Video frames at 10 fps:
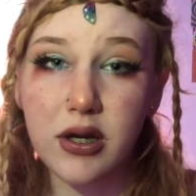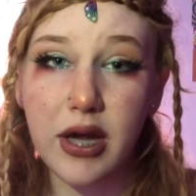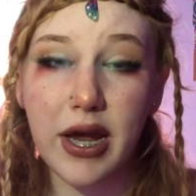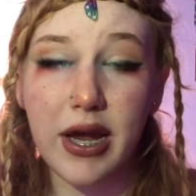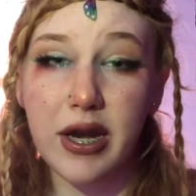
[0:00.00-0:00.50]

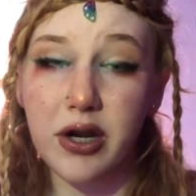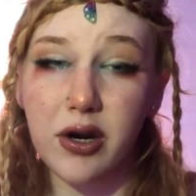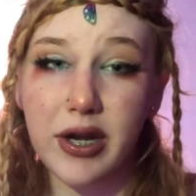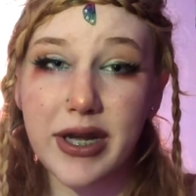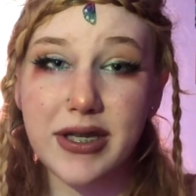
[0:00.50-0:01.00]
And you're
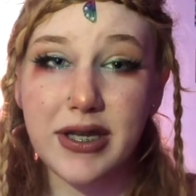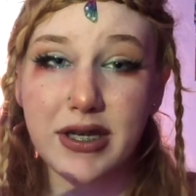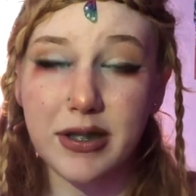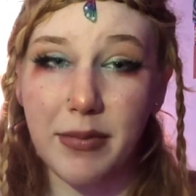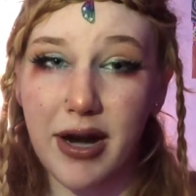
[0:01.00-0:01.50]
gonna get 6
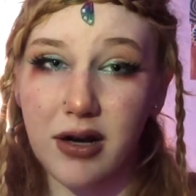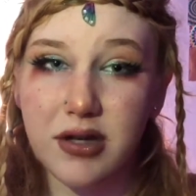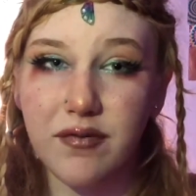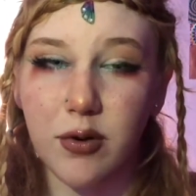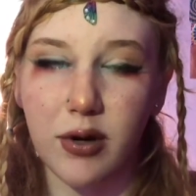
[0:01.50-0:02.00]
demerits
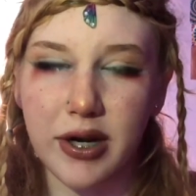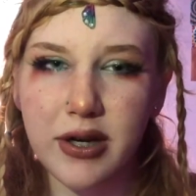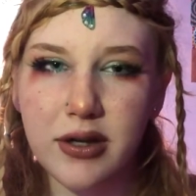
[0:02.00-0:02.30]
for it.